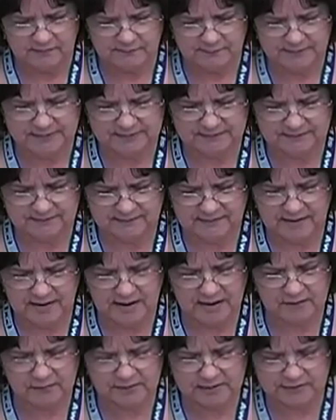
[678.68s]
but
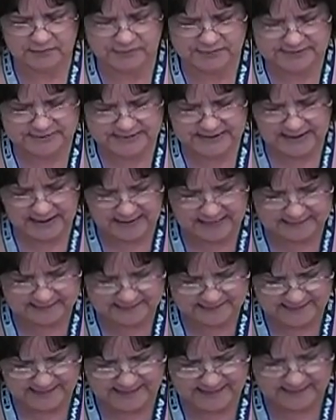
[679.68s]
I don't understand,
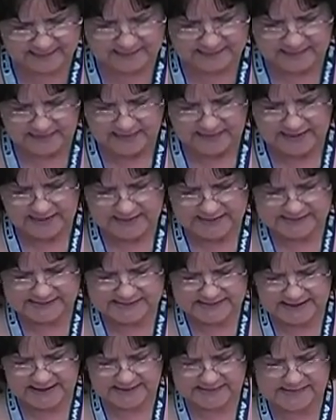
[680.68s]
Dad. And his
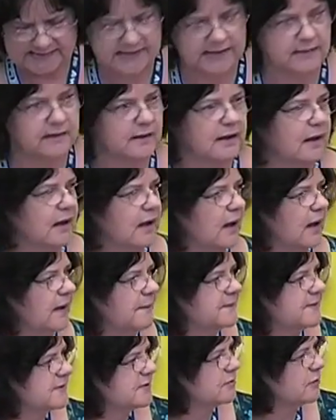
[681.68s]
dad said,
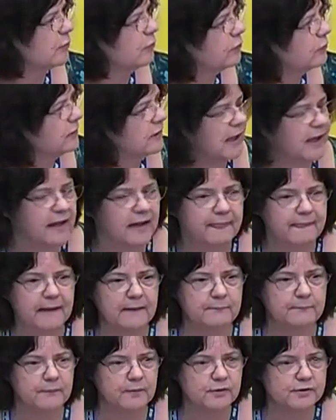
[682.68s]
I'm so glad
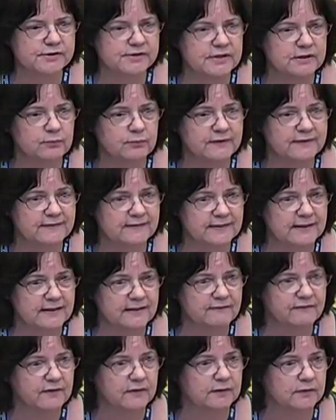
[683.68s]
that Mercy
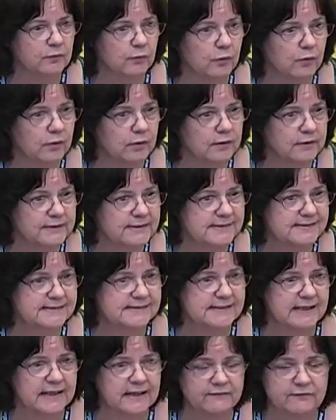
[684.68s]
received the Lord to
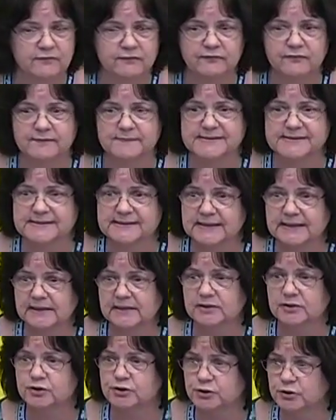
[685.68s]
save her from sin
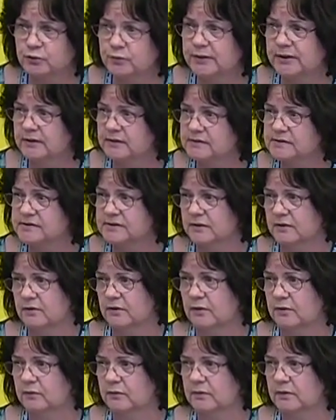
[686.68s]
two years
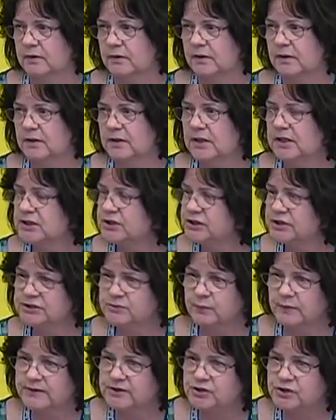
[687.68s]
ago. She's
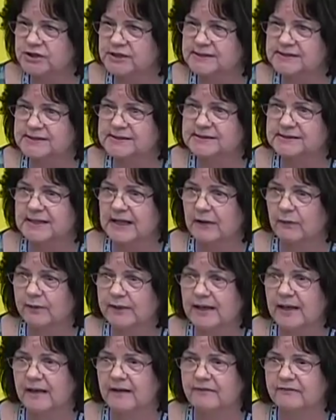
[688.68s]
with Jesus now in
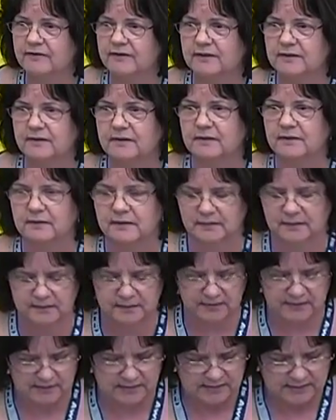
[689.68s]
heaven.
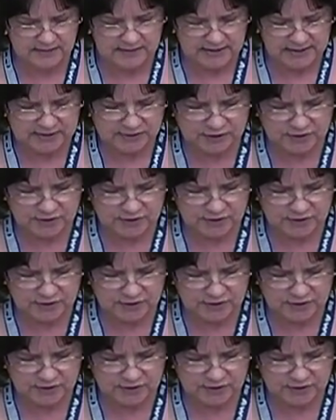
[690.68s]
And